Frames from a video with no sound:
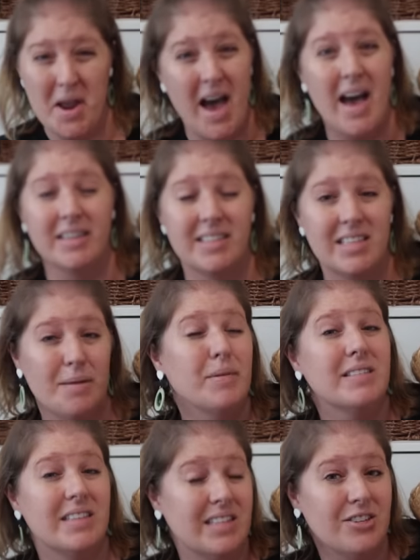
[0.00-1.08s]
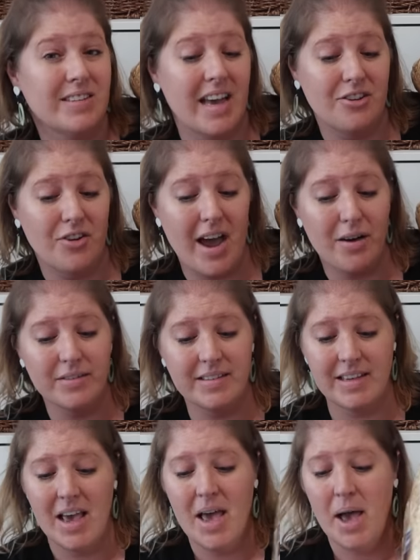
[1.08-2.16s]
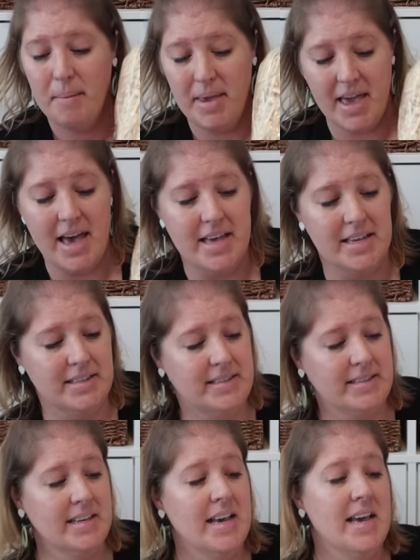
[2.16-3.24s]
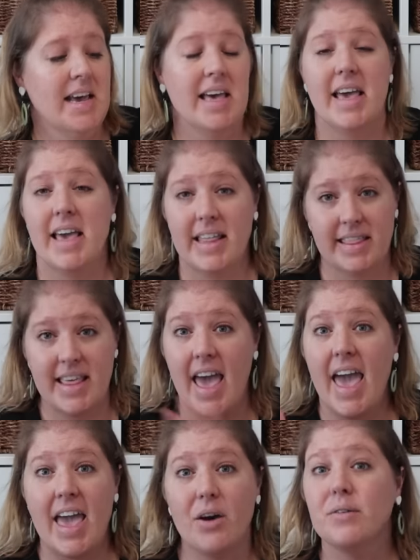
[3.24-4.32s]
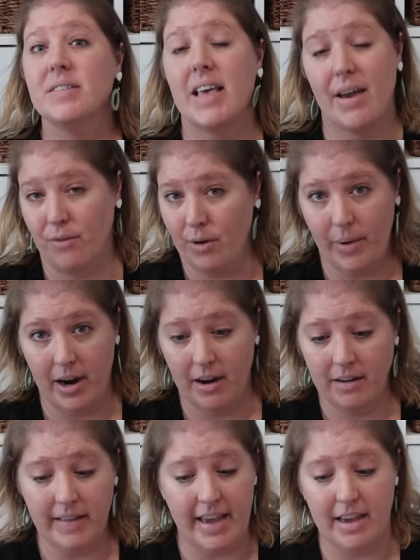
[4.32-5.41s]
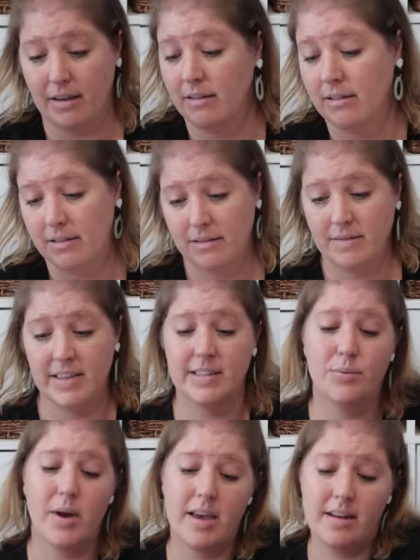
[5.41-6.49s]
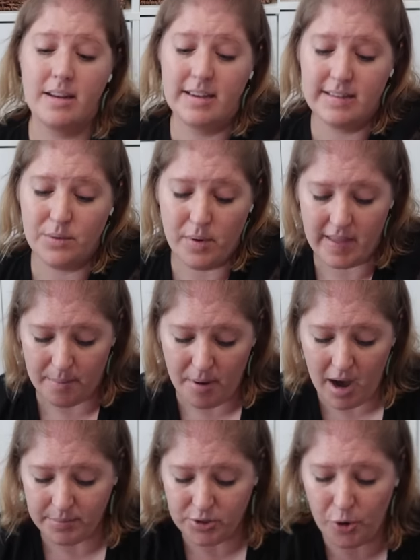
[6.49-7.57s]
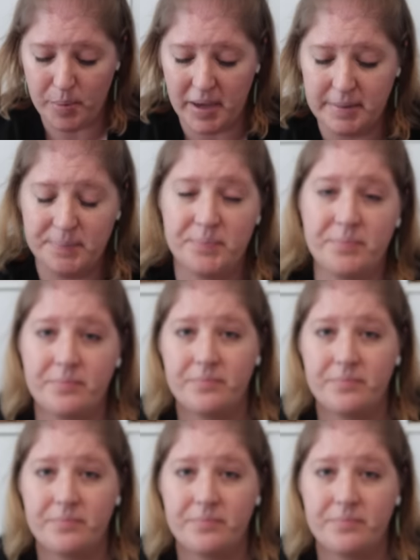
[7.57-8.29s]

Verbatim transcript: not keep this inside your house because it the hay goes everywhere. Like this one is the one that popped open.